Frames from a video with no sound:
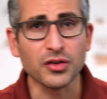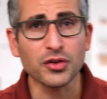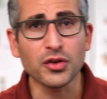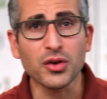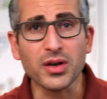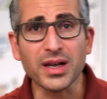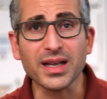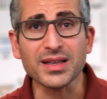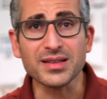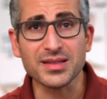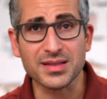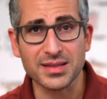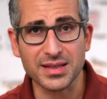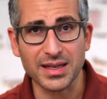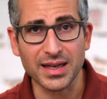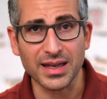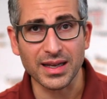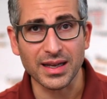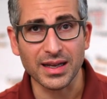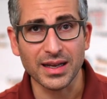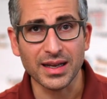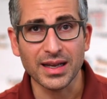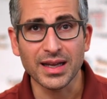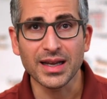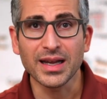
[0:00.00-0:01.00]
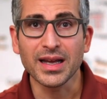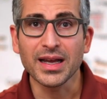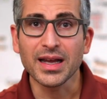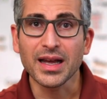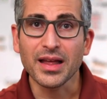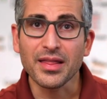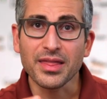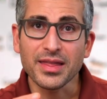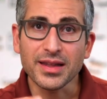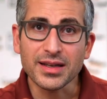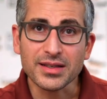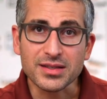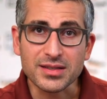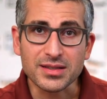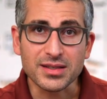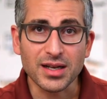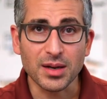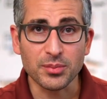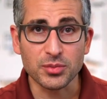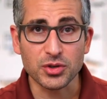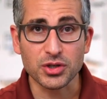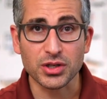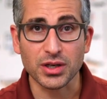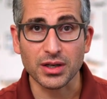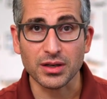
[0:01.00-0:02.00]
you can see the
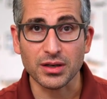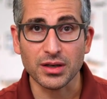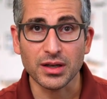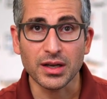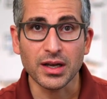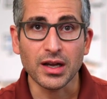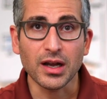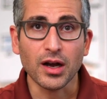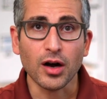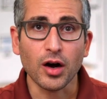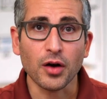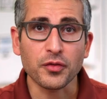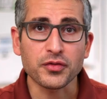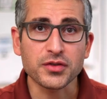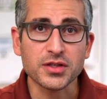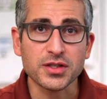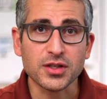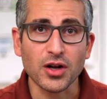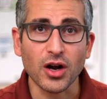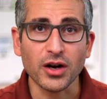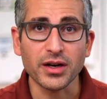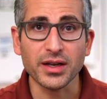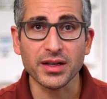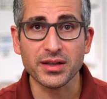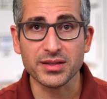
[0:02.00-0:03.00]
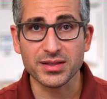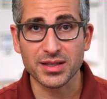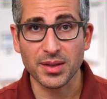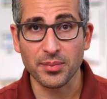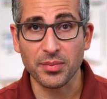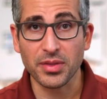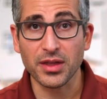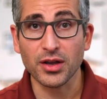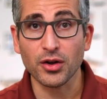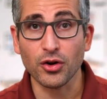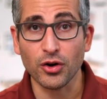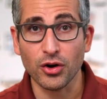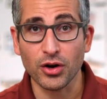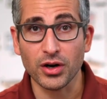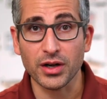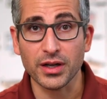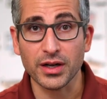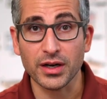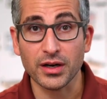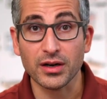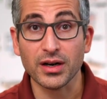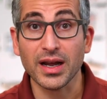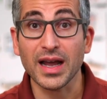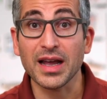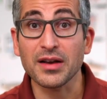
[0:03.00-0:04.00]
assumption of starting something
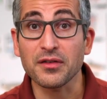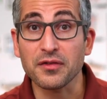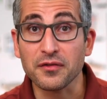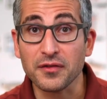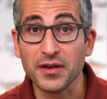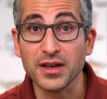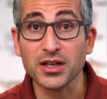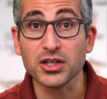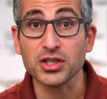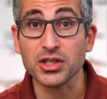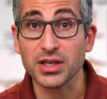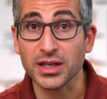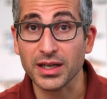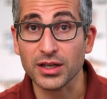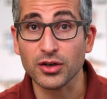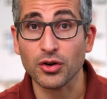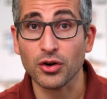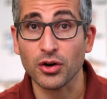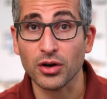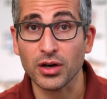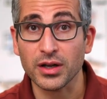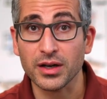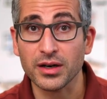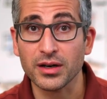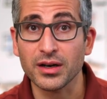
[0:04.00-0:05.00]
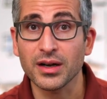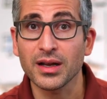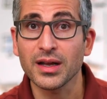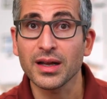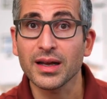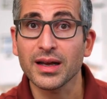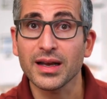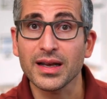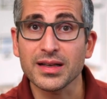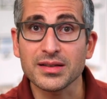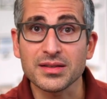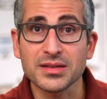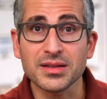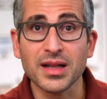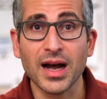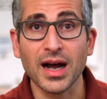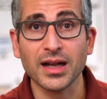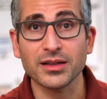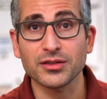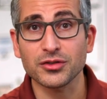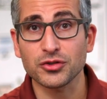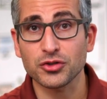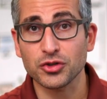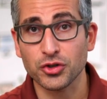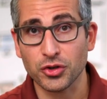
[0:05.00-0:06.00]
earlier and finishing it earlier is
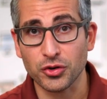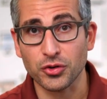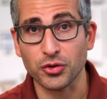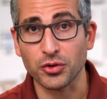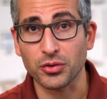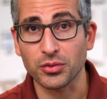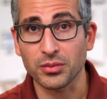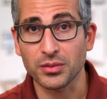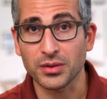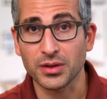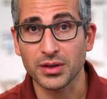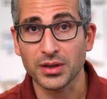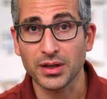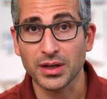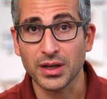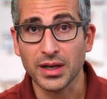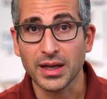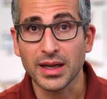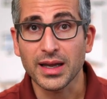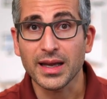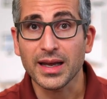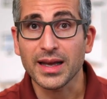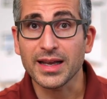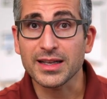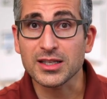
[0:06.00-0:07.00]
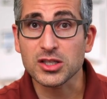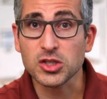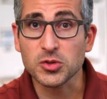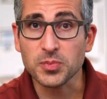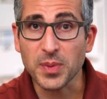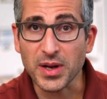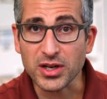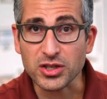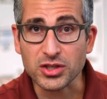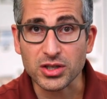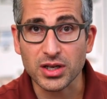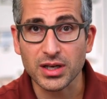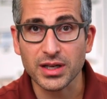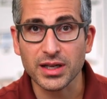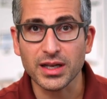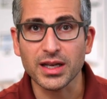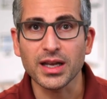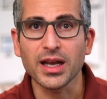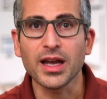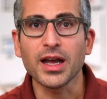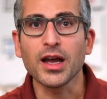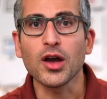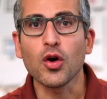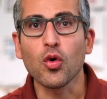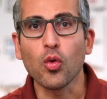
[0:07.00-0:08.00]
not true,
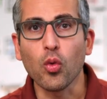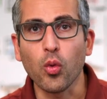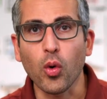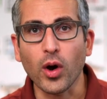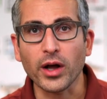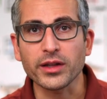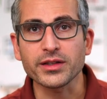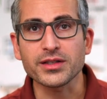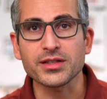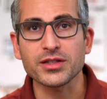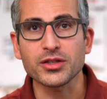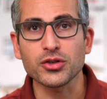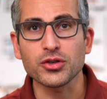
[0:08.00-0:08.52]
especially once